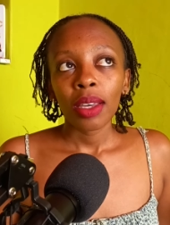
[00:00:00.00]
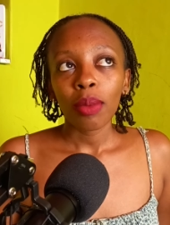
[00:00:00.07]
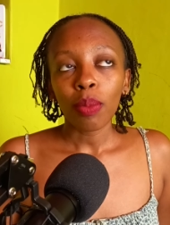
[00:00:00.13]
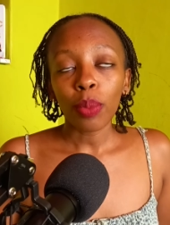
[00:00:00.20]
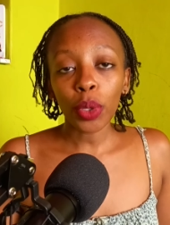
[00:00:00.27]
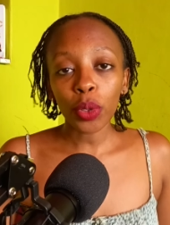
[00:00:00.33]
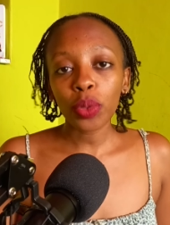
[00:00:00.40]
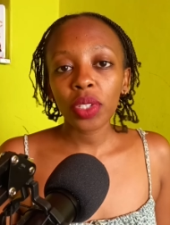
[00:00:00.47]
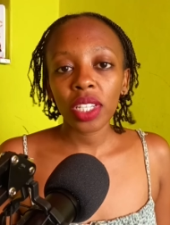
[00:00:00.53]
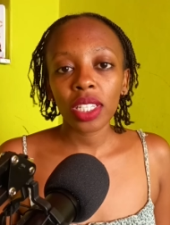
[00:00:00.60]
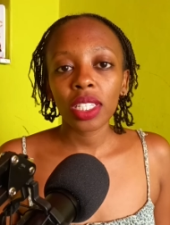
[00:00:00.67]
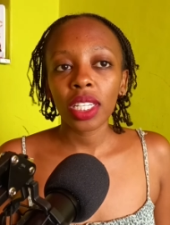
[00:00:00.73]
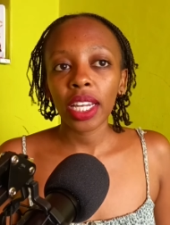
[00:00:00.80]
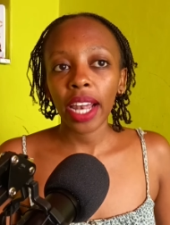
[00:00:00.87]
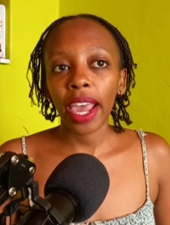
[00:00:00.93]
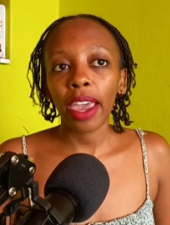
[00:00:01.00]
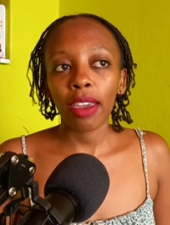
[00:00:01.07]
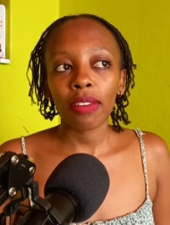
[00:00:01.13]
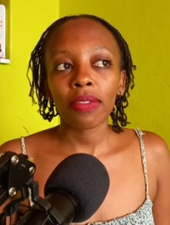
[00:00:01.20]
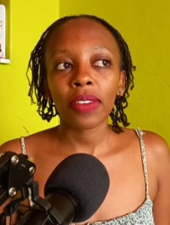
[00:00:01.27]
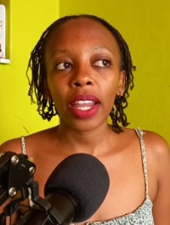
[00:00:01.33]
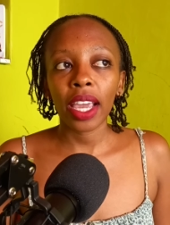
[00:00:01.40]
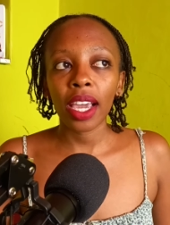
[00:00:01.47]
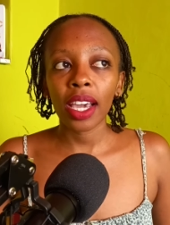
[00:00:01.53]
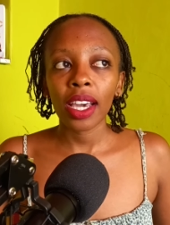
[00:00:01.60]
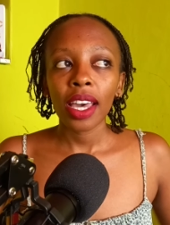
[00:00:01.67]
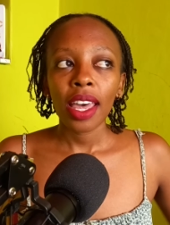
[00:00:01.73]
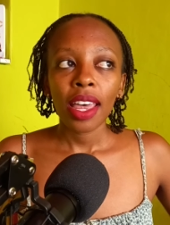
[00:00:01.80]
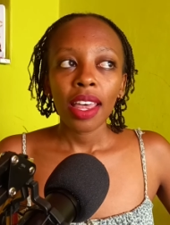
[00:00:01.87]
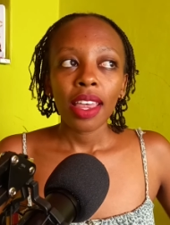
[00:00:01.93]
muses in life. Like
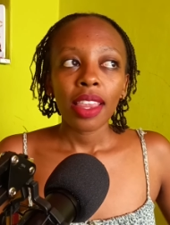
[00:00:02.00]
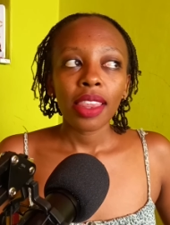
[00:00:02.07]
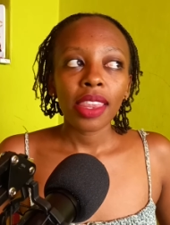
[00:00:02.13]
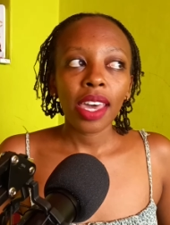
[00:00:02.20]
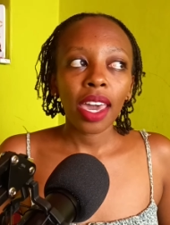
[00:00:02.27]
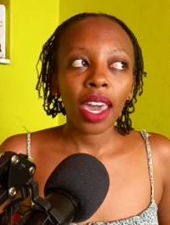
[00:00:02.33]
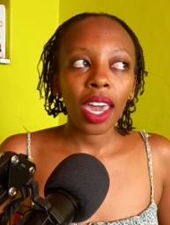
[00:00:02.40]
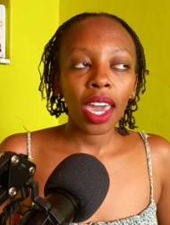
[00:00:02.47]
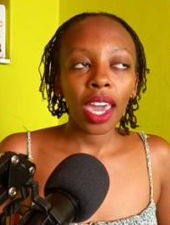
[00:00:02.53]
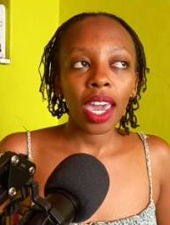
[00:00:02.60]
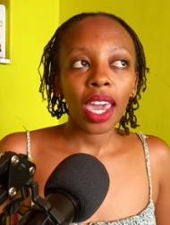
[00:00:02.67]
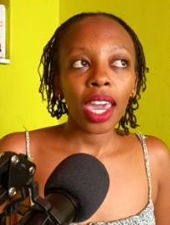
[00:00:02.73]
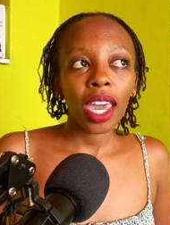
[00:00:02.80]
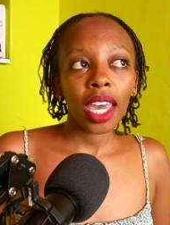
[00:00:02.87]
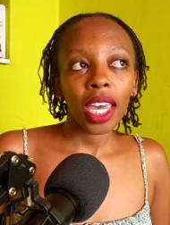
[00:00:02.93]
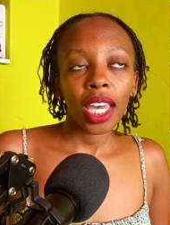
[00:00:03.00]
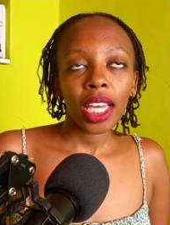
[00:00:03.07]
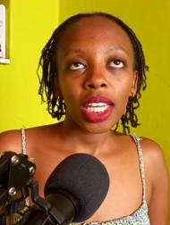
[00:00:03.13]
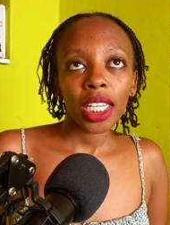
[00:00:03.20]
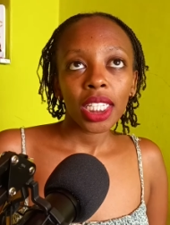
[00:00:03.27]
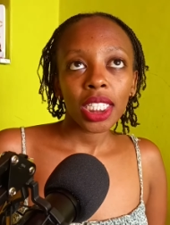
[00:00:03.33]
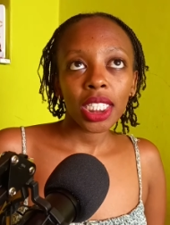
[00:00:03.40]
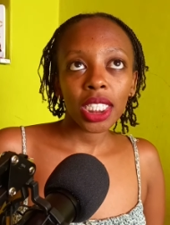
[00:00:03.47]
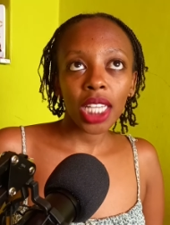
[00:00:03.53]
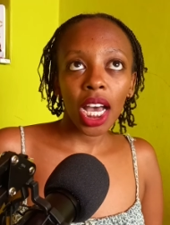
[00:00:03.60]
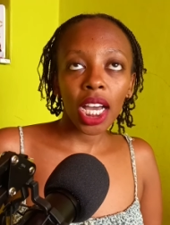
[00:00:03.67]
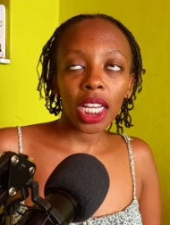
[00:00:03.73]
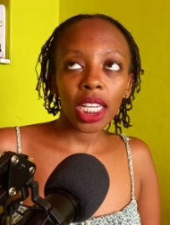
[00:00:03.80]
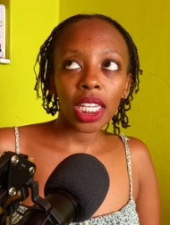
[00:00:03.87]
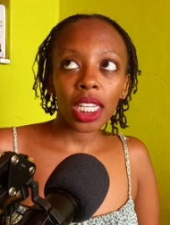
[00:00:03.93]
the
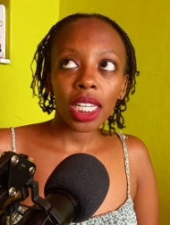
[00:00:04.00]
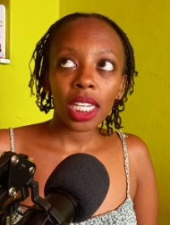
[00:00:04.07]
sad